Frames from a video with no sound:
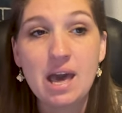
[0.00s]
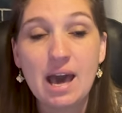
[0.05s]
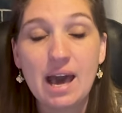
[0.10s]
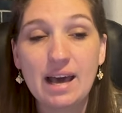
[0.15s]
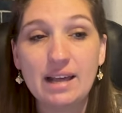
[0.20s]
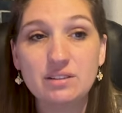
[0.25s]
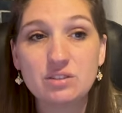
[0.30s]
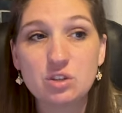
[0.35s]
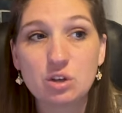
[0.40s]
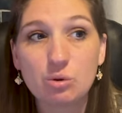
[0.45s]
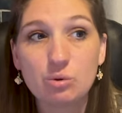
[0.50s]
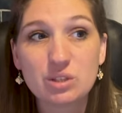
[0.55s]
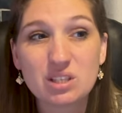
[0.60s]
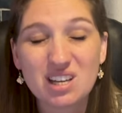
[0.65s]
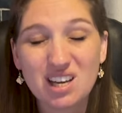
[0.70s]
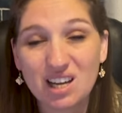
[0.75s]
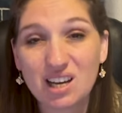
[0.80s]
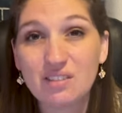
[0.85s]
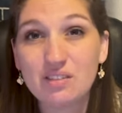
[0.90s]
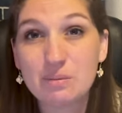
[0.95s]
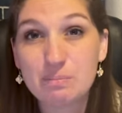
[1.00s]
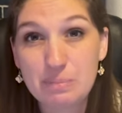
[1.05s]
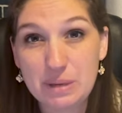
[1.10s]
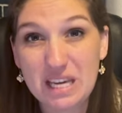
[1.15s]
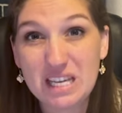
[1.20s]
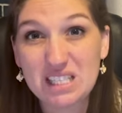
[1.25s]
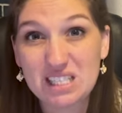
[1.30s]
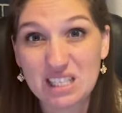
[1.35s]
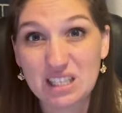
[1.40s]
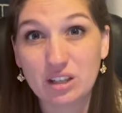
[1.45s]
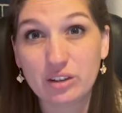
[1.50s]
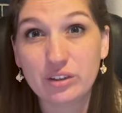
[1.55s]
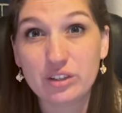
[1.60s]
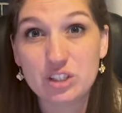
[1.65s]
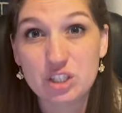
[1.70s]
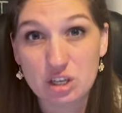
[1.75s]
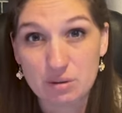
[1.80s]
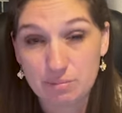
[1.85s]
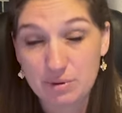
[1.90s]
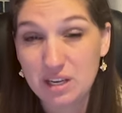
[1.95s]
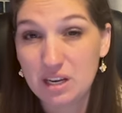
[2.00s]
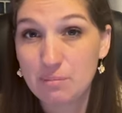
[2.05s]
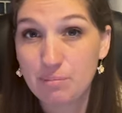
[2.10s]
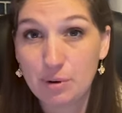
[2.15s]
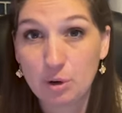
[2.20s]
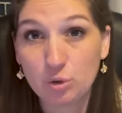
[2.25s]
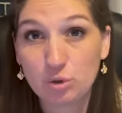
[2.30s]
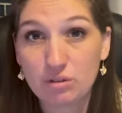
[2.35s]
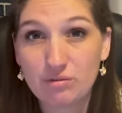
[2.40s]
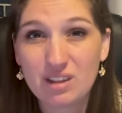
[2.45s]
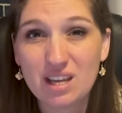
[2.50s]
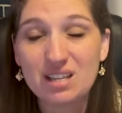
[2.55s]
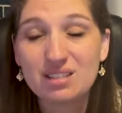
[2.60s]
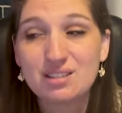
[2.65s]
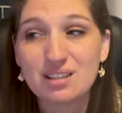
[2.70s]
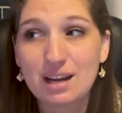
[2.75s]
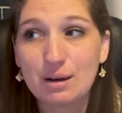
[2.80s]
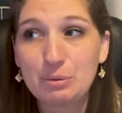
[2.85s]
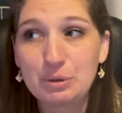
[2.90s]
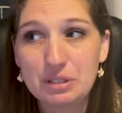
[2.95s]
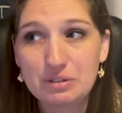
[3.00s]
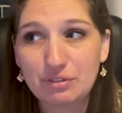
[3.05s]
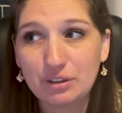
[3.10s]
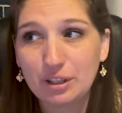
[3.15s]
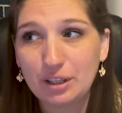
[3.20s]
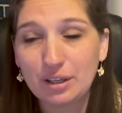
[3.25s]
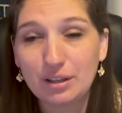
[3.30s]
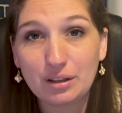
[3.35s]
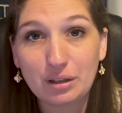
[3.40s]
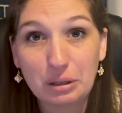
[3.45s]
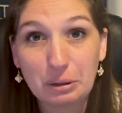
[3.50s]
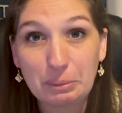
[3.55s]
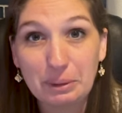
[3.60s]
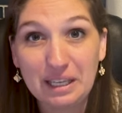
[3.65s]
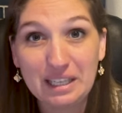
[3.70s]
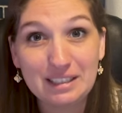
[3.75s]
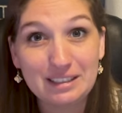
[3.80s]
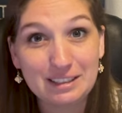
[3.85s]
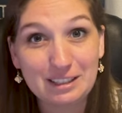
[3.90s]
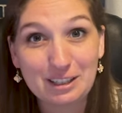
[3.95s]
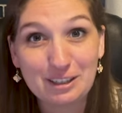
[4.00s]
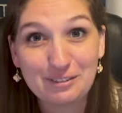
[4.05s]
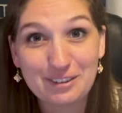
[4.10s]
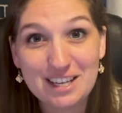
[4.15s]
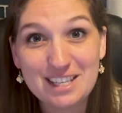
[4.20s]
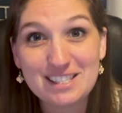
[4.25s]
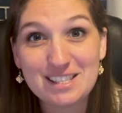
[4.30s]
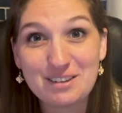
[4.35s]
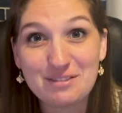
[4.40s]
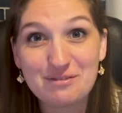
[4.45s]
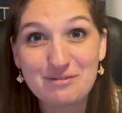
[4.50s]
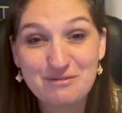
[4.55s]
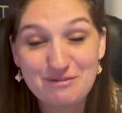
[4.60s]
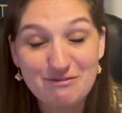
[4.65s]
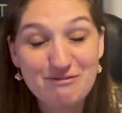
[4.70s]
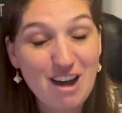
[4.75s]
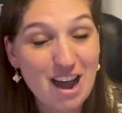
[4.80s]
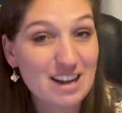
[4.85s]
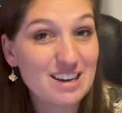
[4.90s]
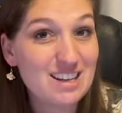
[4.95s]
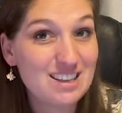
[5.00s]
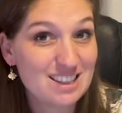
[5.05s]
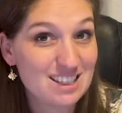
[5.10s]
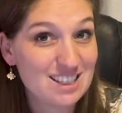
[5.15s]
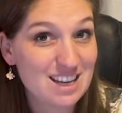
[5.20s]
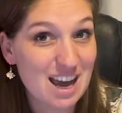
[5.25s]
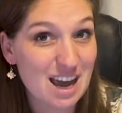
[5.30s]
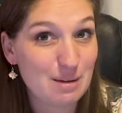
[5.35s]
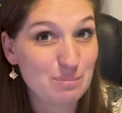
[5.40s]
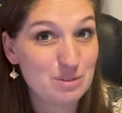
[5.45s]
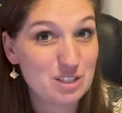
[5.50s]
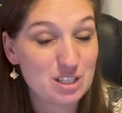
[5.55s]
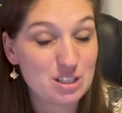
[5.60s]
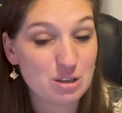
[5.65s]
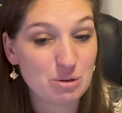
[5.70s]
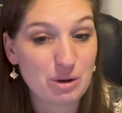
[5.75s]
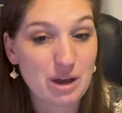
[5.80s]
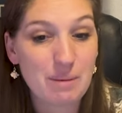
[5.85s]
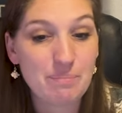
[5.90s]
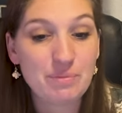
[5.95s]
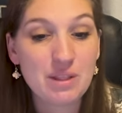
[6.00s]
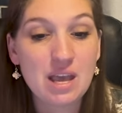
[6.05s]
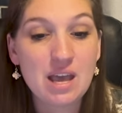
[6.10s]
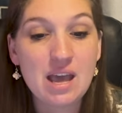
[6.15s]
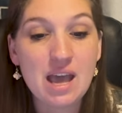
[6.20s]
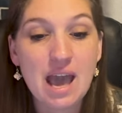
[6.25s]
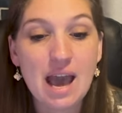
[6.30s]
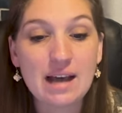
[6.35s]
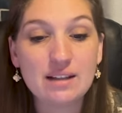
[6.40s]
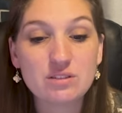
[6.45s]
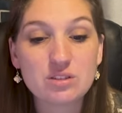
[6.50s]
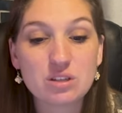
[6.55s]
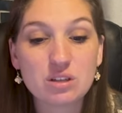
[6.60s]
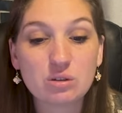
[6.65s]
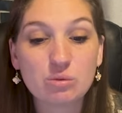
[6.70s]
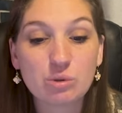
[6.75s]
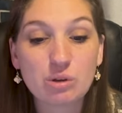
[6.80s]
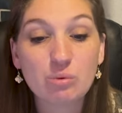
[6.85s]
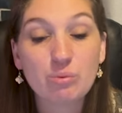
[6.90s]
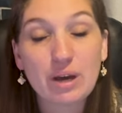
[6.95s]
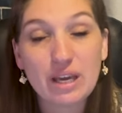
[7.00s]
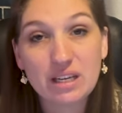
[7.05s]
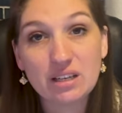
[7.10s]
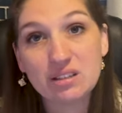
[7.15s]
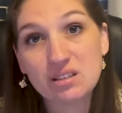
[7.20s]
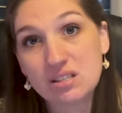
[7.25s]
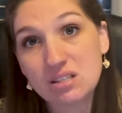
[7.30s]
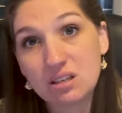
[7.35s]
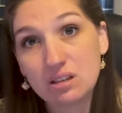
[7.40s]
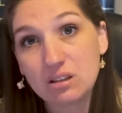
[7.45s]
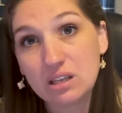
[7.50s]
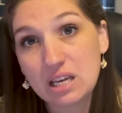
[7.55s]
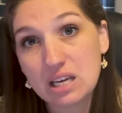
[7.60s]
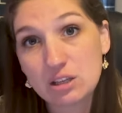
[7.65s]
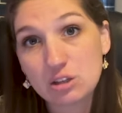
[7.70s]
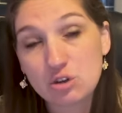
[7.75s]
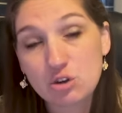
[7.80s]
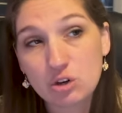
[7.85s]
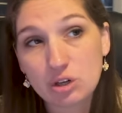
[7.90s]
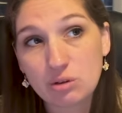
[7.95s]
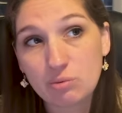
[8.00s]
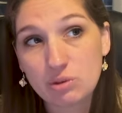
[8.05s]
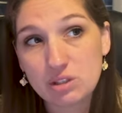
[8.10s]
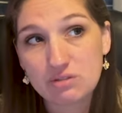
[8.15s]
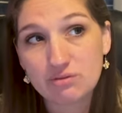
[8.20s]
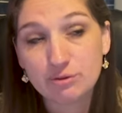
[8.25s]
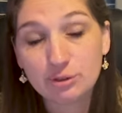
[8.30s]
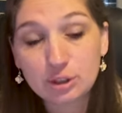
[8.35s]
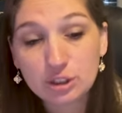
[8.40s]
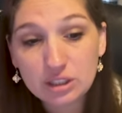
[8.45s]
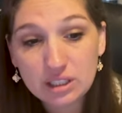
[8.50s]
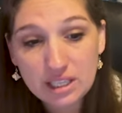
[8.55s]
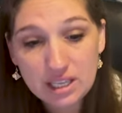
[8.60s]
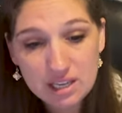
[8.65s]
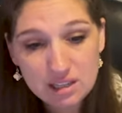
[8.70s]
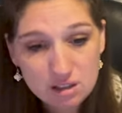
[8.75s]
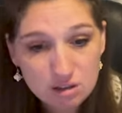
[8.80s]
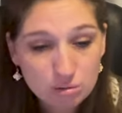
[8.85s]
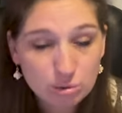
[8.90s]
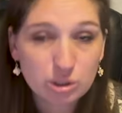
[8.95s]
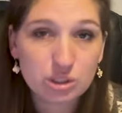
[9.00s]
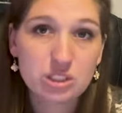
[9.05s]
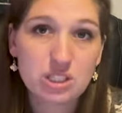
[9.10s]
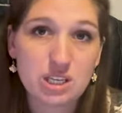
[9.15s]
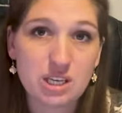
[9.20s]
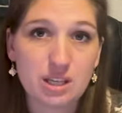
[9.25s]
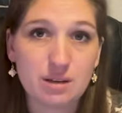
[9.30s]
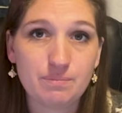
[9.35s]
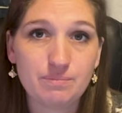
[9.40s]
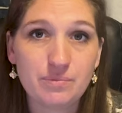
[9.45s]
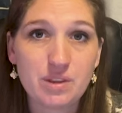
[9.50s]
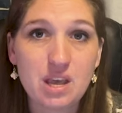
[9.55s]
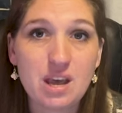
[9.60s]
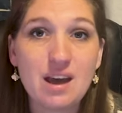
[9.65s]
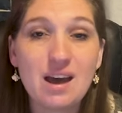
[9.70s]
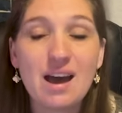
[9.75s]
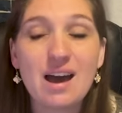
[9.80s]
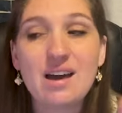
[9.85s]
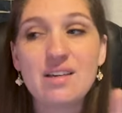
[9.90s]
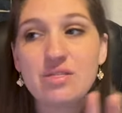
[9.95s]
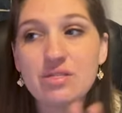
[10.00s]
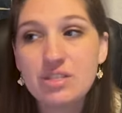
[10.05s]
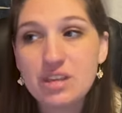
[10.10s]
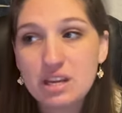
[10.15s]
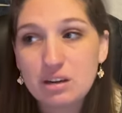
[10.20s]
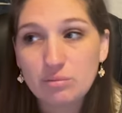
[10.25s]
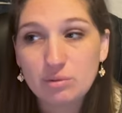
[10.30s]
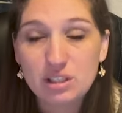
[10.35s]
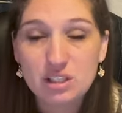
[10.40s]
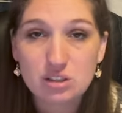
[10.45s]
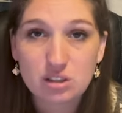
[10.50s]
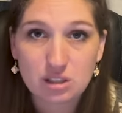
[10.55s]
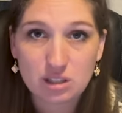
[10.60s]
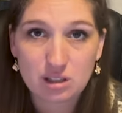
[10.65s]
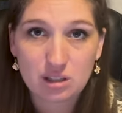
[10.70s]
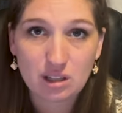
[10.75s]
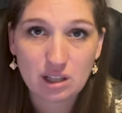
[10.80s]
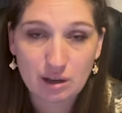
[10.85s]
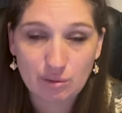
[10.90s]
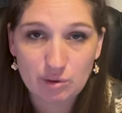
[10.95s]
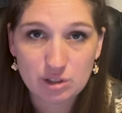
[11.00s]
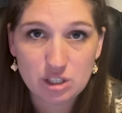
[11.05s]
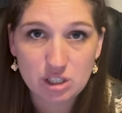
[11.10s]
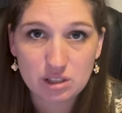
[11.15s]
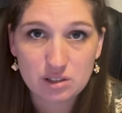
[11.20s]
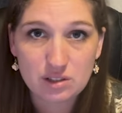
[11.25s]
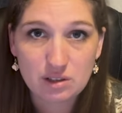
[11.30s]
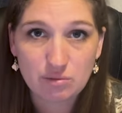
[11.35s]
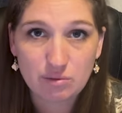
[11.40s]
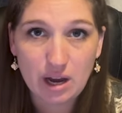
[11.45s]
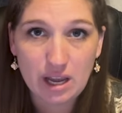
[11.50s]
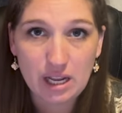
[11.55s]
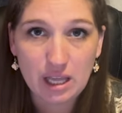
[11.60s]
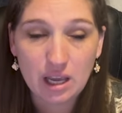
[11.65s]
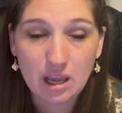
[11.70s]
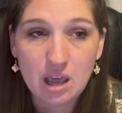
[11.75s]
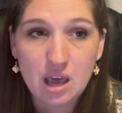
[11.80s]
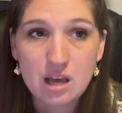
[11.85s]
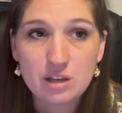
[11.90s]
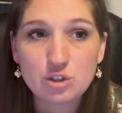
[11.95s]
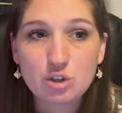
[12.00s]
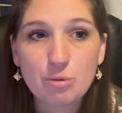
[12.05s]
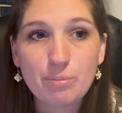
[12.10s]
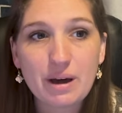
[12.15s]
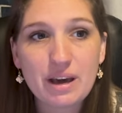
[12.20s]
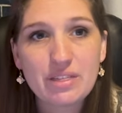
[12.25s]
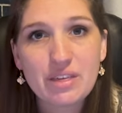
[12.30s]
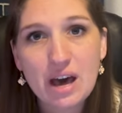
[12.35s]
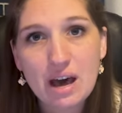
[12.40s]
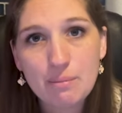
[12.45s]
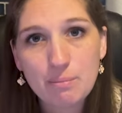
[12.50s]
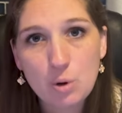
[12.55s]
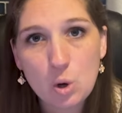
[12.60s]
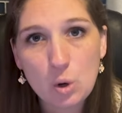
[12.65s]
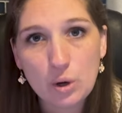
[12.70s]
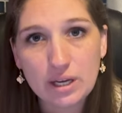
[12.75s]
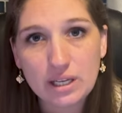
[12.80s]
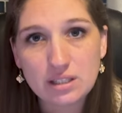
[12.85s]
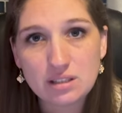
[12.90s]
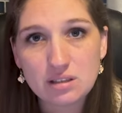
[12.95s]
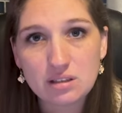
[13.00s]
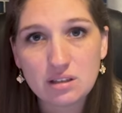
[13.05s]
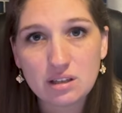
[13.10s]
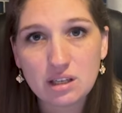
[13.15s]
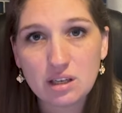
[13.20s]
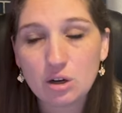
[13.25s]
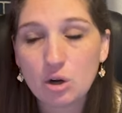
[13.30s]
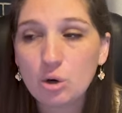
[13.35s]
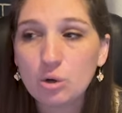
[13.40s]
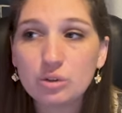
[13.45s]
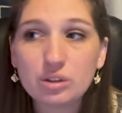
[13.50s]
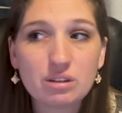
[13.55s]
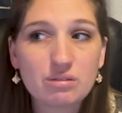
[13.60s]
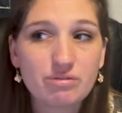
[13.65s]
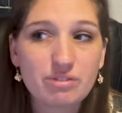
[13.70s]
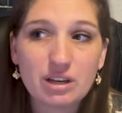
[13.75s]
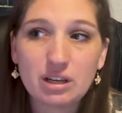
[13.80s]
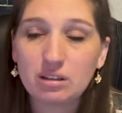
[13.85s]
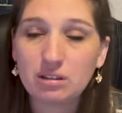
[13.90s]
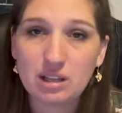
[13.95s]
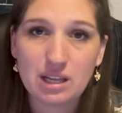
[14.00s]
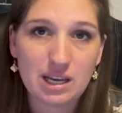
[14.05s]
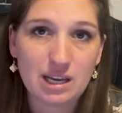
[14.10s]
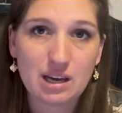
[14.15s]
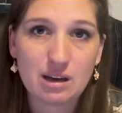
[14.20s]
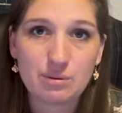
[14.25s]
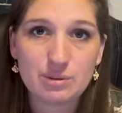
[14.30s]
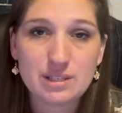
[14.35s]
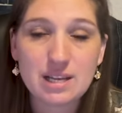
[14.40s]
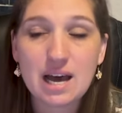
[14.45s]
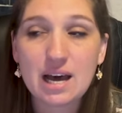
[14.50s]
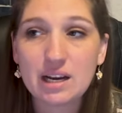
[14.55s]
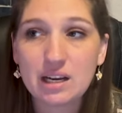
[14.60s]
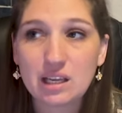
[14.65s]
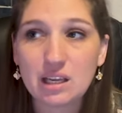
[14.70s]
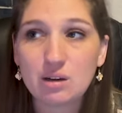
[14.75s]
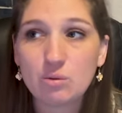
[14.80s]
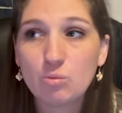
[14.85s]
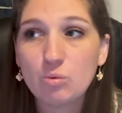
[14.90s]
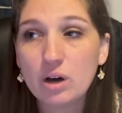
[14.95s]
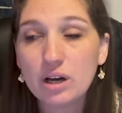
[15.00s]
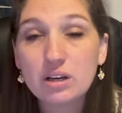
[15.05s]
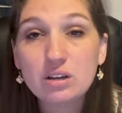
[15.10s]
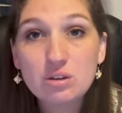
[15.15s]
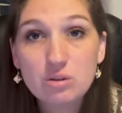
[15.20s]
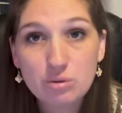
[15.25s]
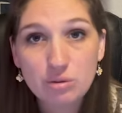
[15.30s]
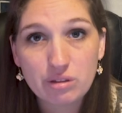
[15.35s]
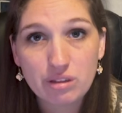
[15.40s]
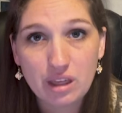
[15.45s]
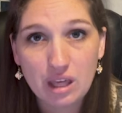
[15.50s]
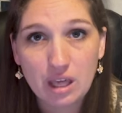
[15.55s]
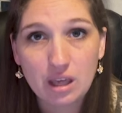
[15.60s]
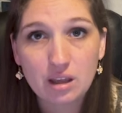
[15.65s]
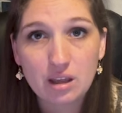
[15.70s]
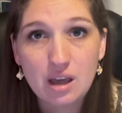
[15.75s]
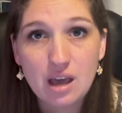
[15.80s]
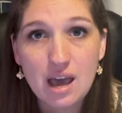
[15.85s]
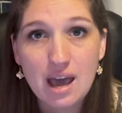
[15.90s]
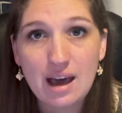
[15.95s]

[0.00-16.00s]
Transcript: And so it was kind of a big deal to jump into both of this, and I was feeling a little bit nervous of finding the time to do it. And so we waited until the history was fully in the routine and then we started the language arts and writing. So by that point, it only felt like I was adding in one new thing.